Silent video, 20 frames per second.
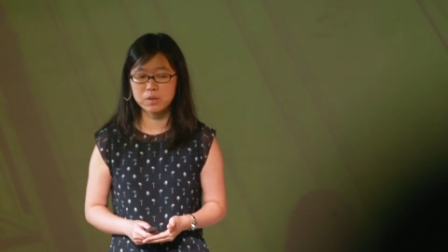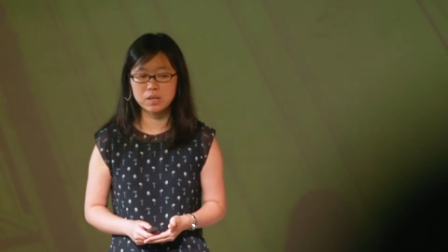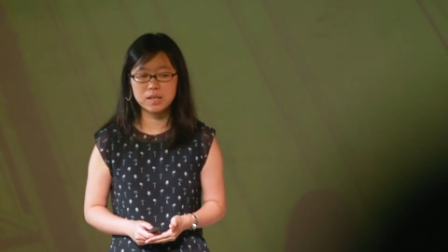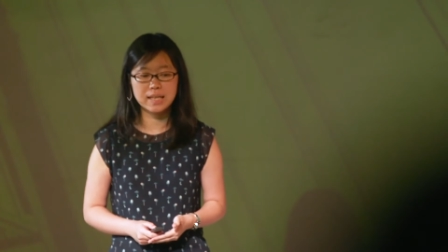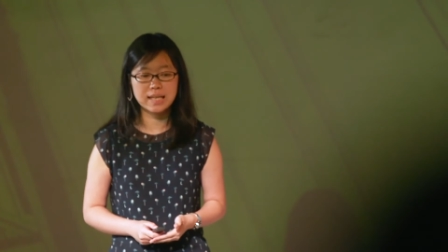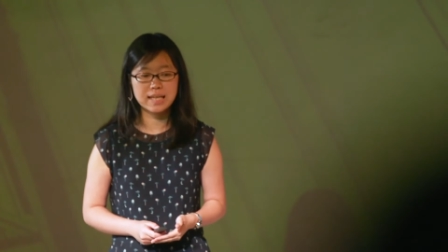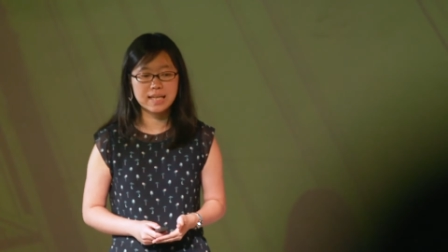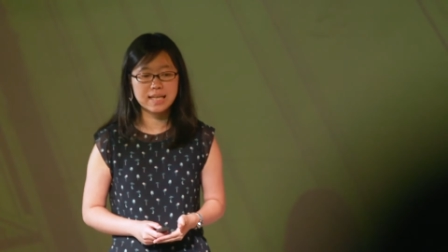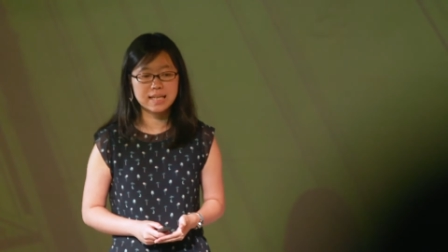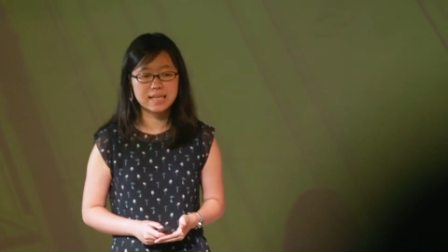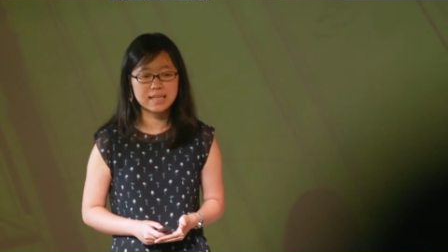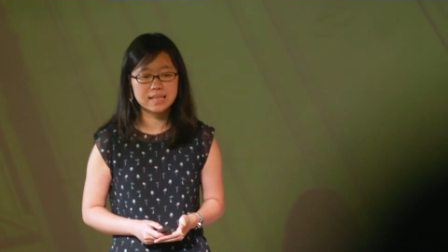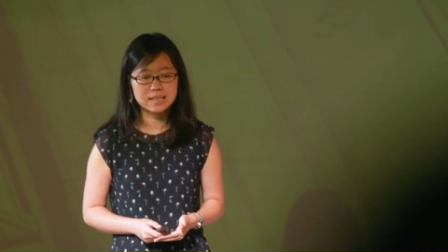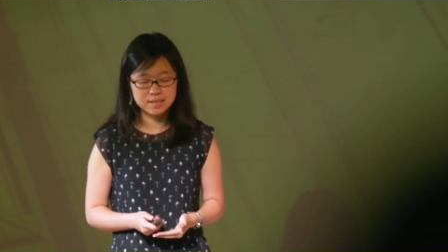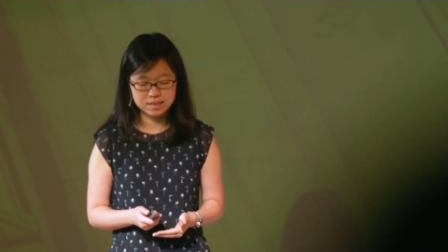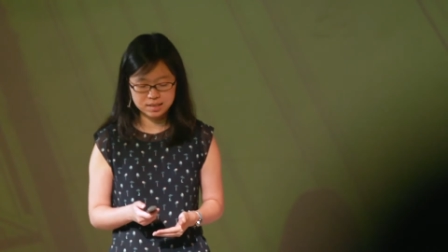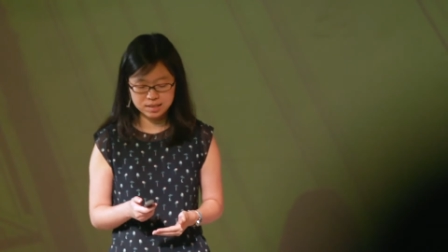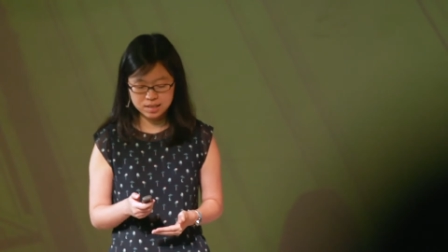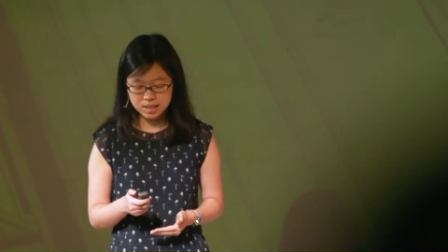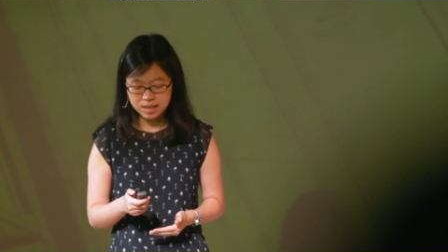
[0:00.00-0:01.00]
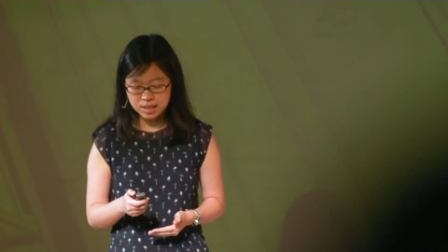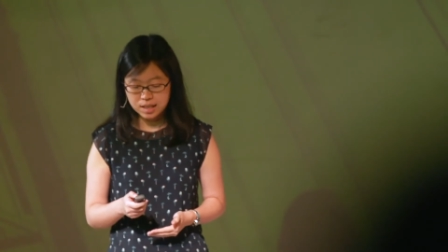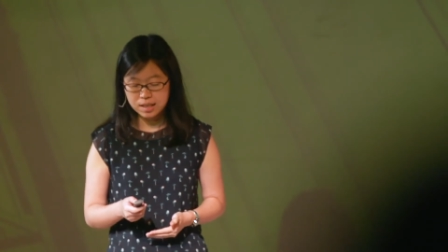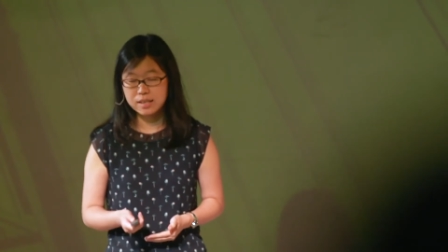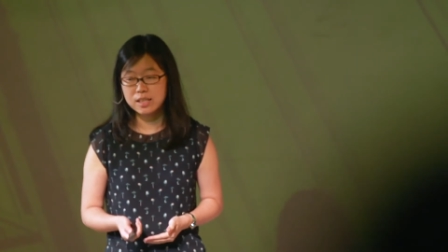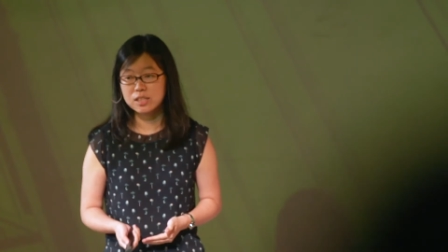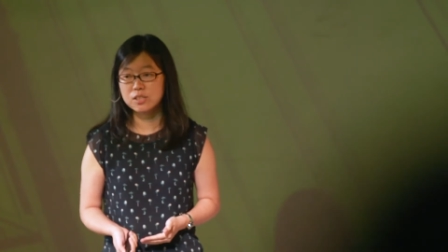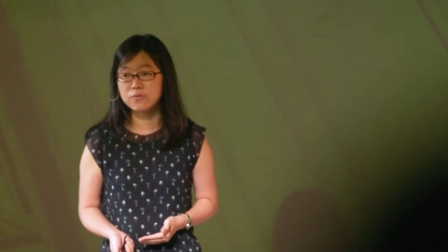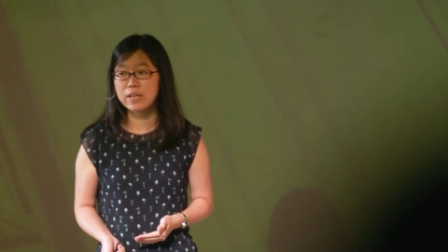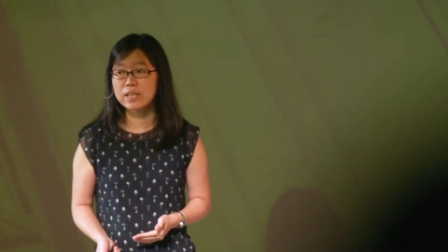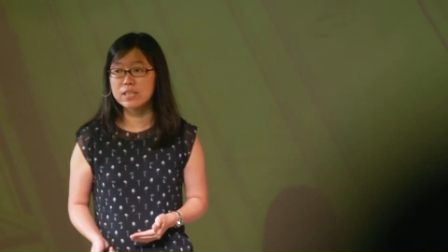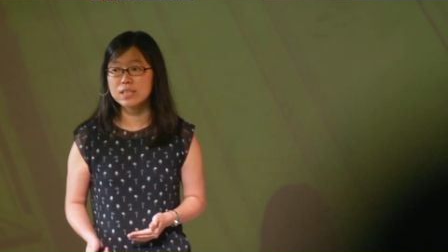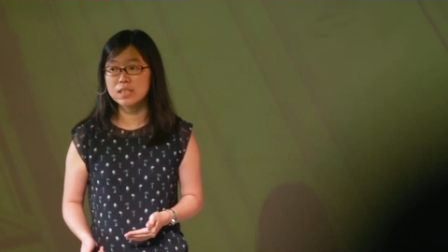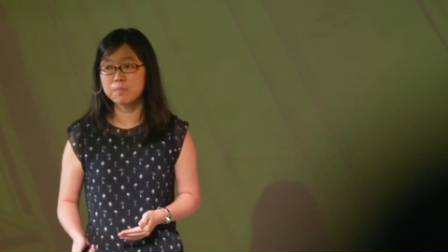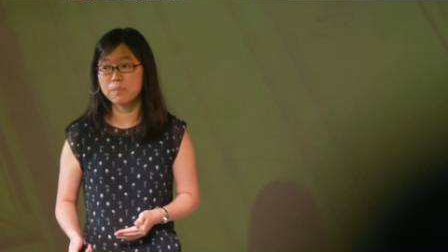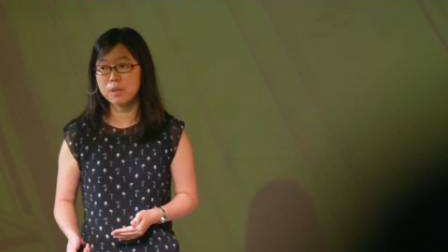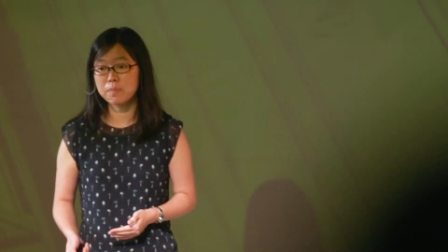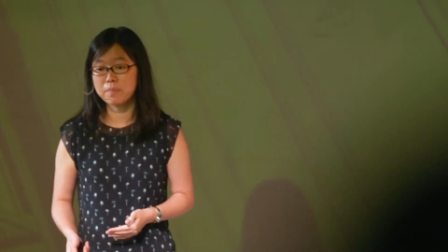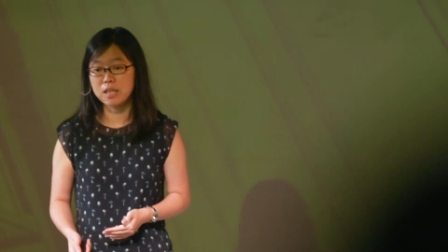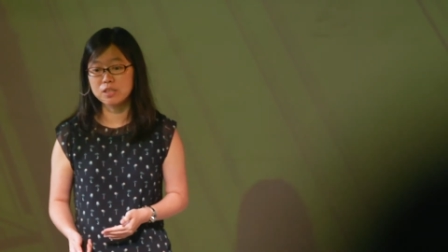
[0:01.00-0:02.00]
book is this very
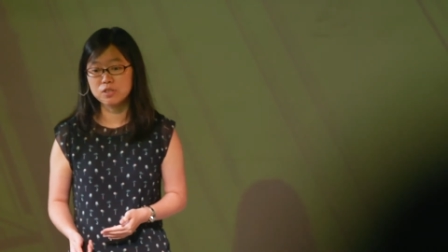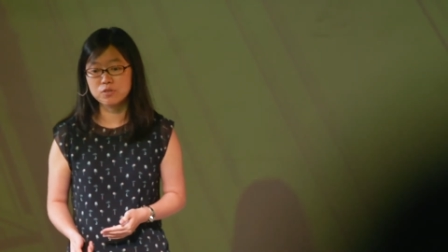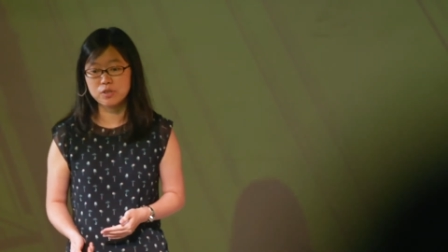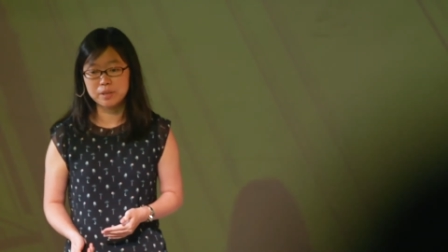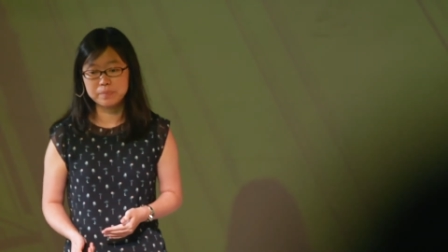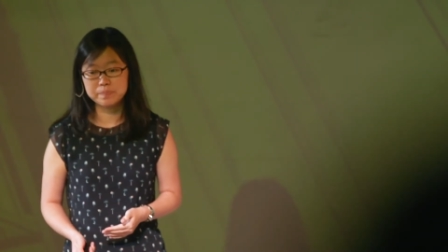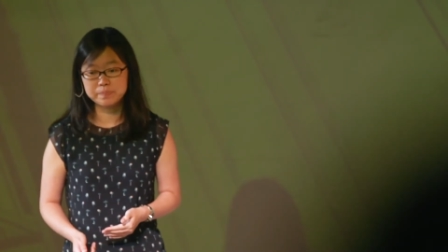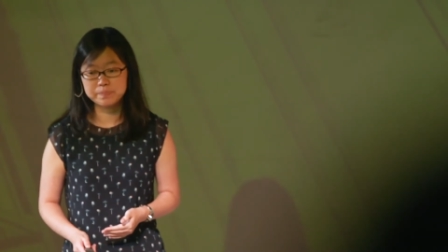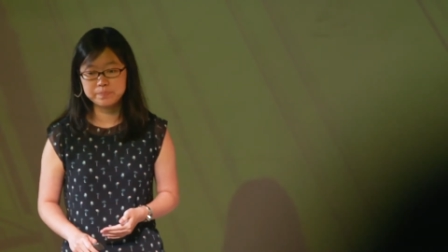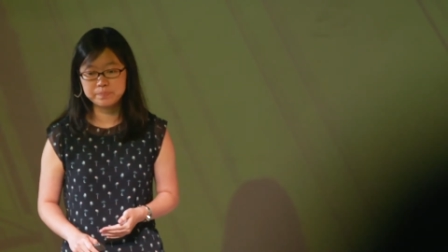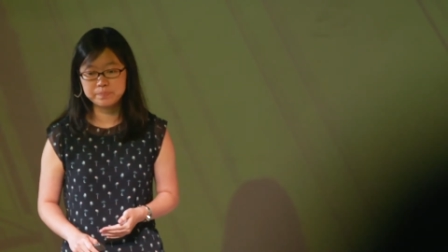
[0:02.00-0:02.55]
simple mantra.